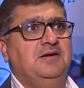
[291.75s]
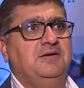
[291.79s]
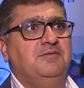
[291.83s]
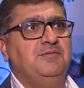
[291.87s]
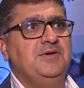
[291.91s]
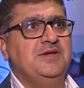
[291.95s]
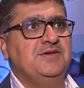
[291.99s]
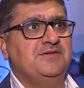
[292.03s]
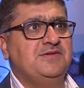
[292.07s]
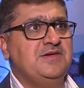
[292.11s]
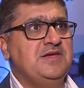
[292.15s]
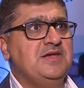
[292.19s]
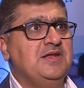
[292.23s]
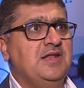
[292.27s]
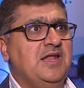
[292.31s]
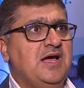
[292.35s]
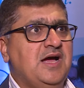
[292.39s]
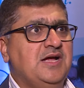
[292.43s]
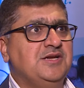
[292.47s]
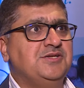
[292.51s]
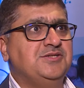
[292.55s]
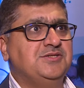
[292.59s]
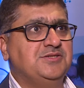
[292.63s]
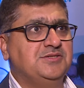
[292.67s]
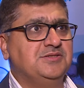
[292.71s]
We are seeing
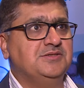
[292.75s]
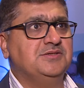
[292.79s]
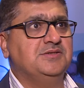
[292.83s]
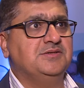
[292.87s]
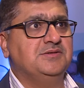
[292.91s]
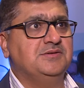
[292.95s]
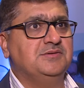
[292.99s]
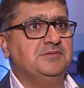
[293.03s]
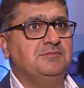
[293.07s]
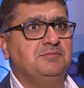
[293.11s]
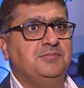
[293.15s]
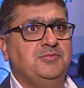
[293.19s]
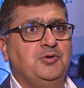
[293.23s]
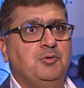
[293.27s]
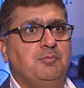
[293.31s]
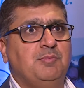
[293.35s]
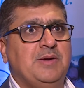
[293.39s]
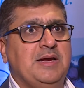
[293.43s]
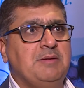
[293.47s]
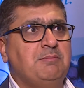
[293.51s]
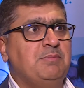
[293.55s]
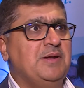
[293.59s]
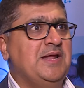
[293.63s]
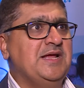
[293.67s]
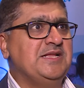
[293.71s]
large
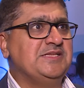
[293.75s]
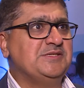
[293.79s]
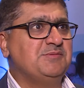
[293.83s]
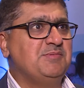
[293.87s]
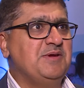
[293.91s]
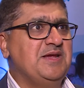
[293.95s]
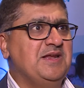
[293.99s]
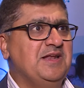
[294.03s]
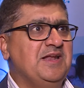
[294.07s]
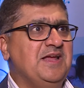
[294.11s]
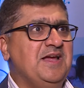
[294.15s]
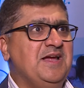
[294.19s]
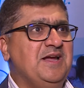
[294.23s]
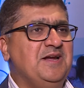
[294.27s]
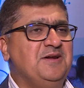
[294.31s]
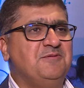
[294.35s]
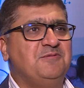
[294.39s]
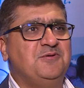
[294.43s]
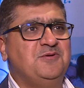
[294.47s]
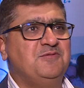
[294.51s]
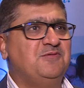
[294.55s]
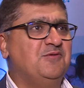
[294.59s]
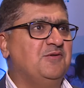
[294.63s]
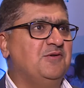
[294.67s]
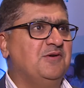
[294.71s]
pipelines being laid
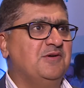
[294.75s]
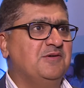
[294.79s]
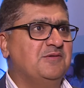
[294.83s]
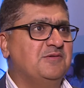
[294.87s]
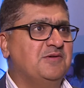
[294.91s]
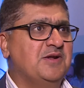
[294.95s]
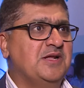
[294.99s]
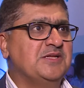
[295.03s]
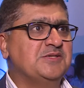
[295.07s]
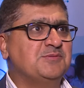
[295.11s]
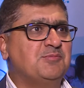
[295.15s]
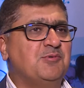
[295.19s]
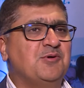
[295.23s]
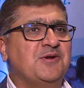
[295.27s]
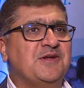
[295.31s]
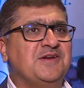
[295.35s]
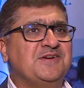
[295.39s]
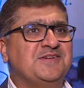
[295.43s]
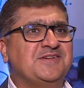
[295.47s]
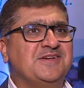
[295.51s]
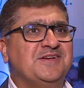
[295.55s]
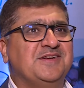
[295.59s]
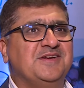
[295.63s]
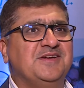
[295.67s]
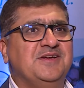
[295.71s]
for
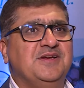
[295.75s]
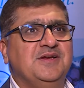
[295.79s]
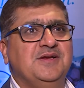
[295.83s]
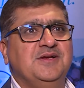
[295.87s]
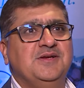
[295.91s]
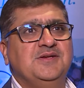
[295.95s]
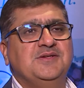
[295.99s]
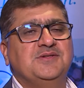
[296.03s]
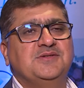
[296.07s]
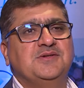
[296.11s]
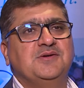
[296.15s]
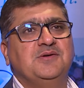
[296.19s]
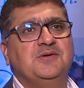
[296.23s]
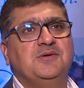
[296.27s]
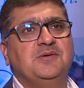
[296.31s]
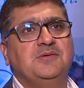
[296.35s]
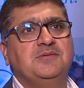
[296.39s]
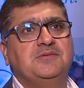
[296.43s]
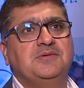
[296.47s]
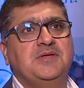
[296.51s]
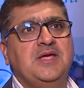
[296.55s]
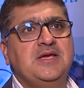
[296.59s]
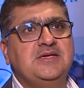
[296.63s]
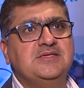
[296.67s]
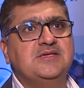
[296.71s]
transportation. So
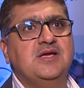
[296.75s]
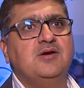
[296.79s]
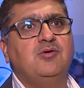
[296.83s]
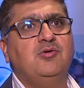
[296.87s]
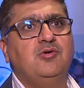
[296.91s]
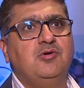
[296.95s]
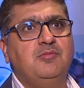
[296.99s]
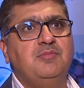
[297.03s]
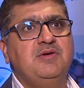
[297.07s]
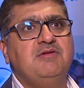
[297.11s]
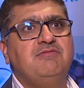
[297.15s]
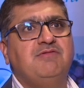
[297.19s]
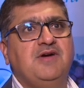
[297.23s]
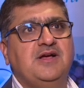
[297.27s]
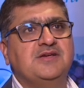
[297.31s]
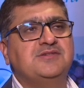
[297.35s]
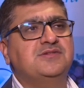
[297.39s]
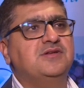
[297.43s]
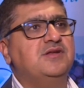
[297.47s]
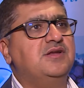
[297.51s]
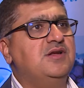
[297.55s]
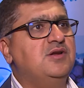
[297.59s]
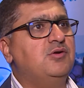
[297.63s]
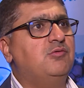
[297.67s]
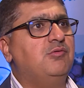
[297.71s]
things are going to be
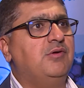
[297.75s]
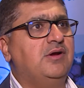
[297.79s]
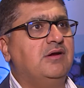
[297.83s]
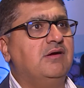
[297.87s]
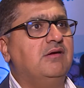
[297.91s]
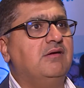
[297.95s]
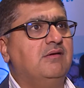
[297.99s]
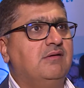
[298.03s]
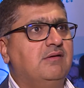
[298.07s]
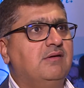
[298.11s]
faster and quicker.